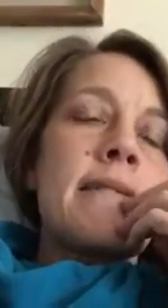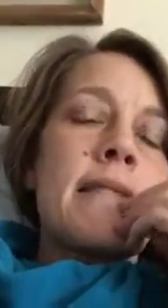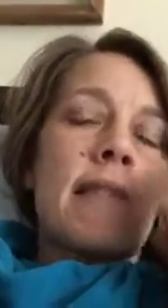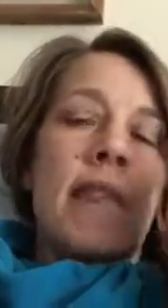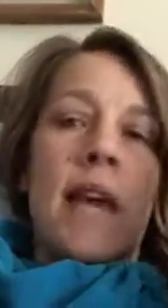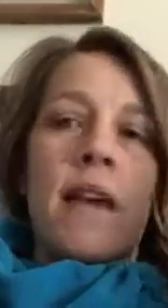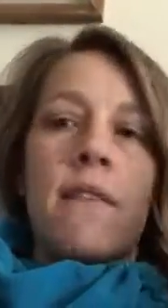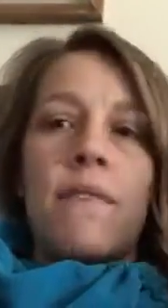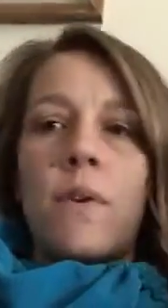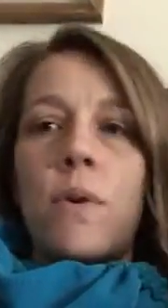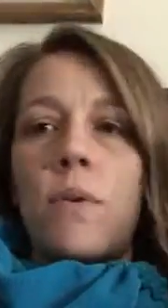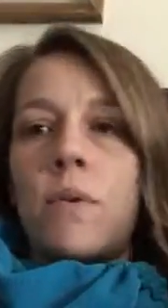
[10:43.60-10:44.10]

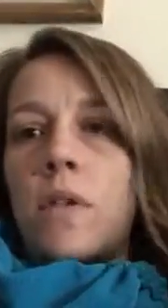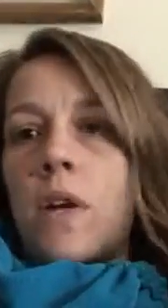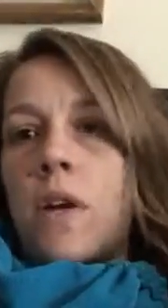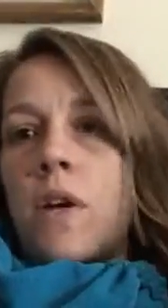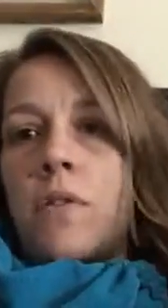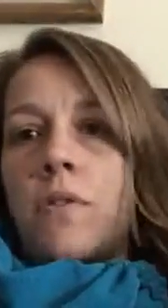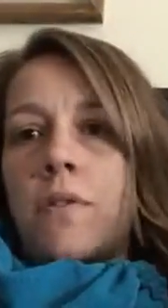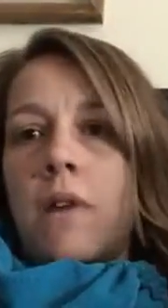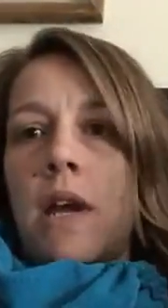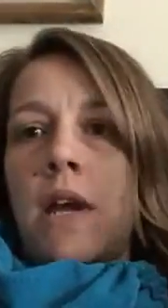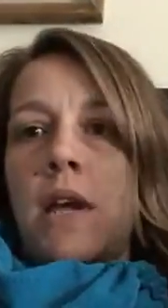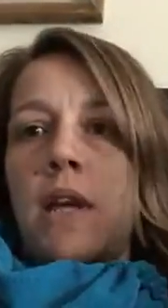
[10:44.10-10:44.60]
Life goes
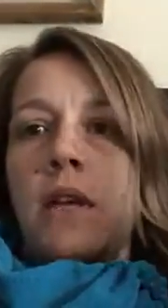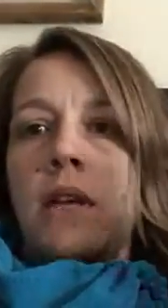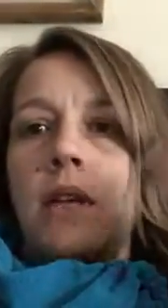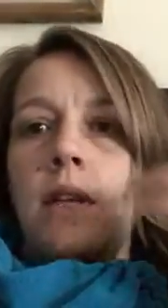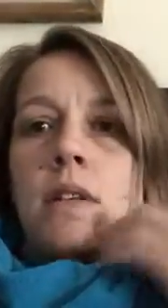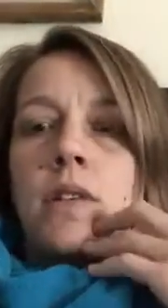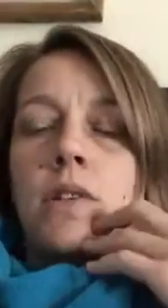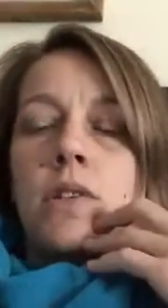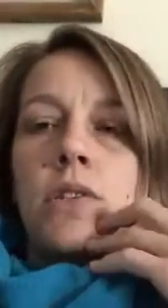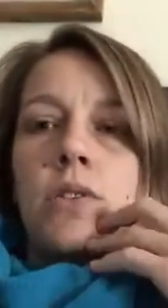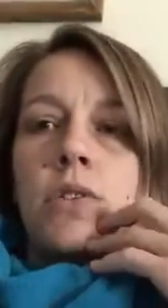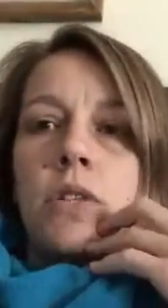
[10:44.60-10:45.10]
on, right?
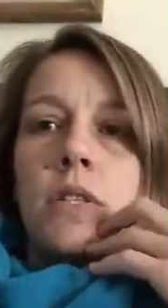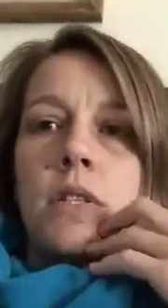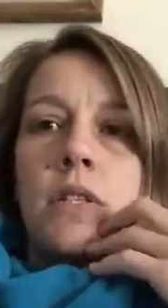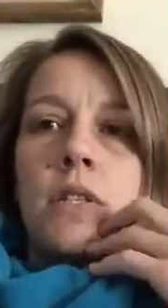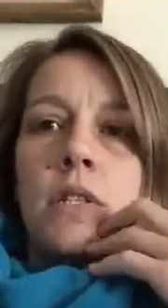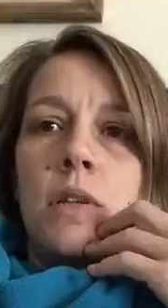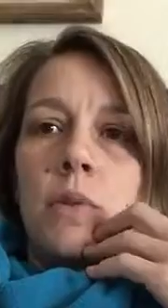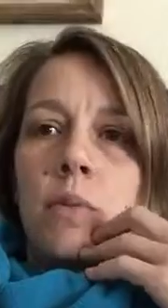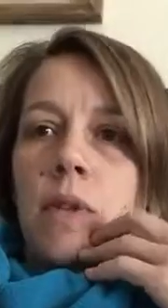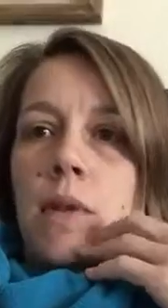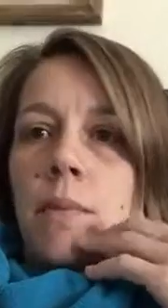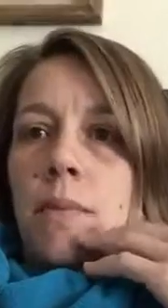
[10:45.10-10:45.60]
You
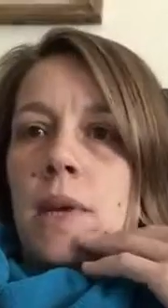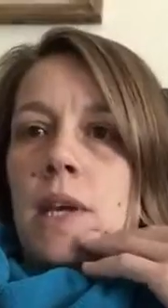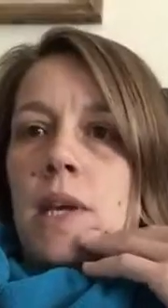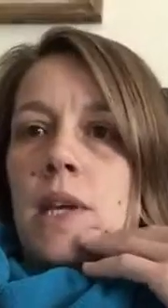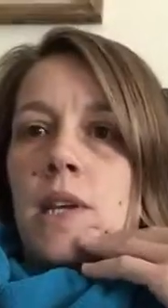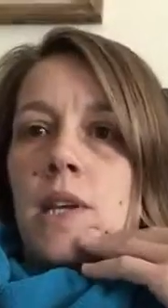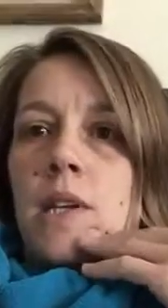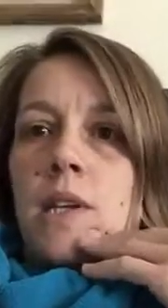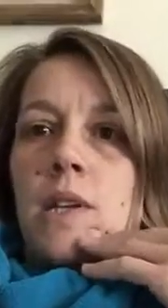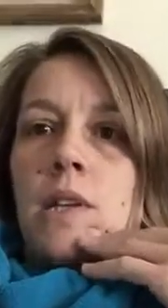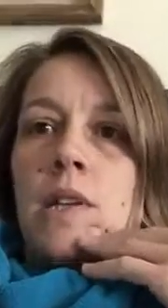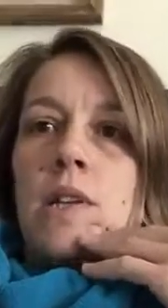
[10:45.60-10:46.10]
just deal with the
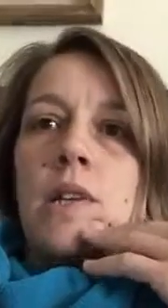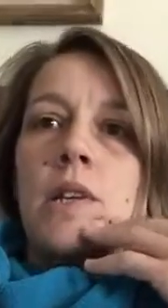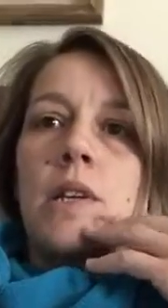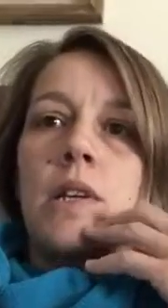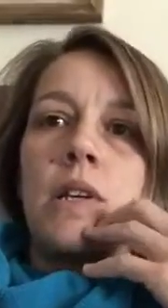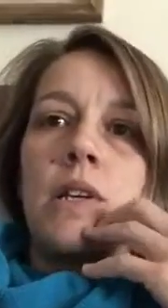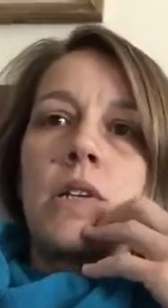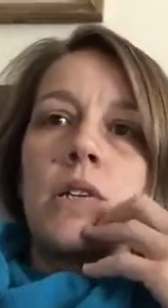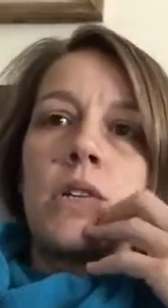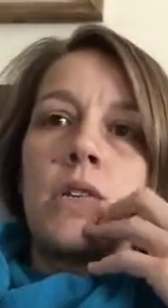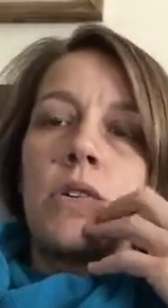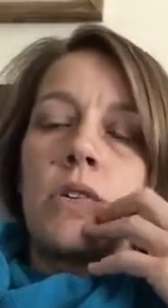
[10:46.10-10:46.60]
pain
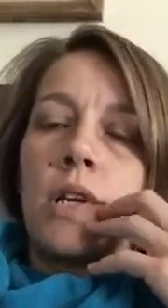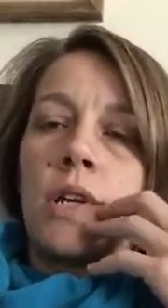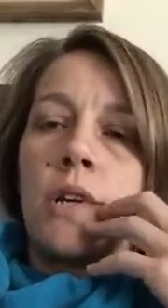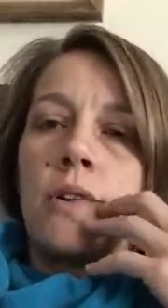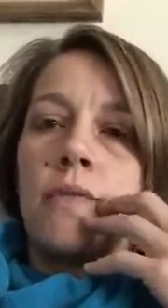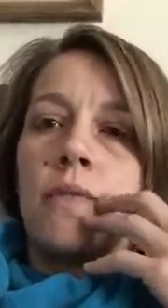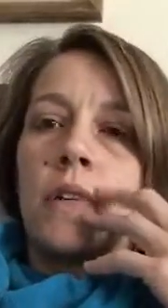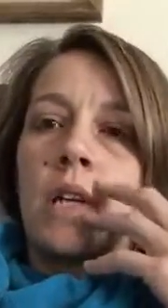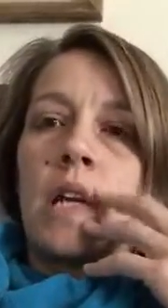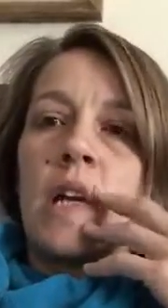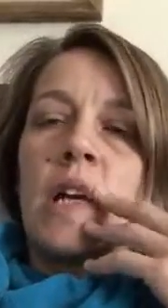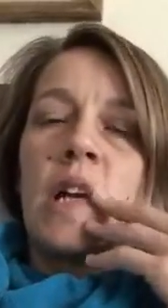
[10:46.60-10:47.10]
you get
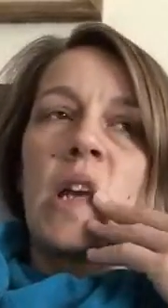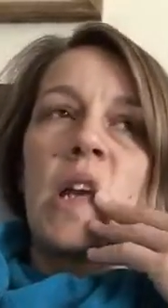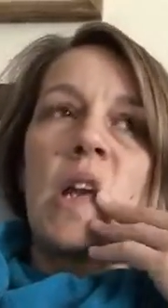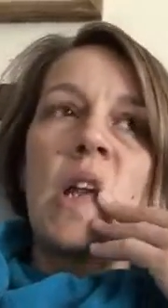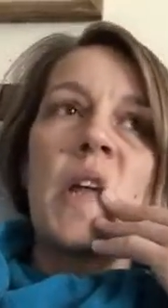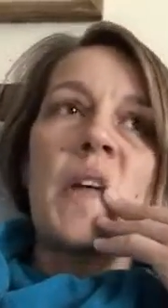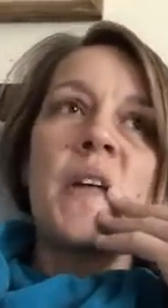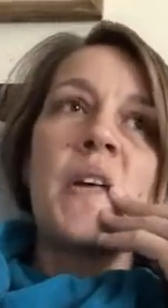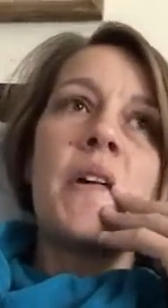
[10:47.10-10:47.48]
over it.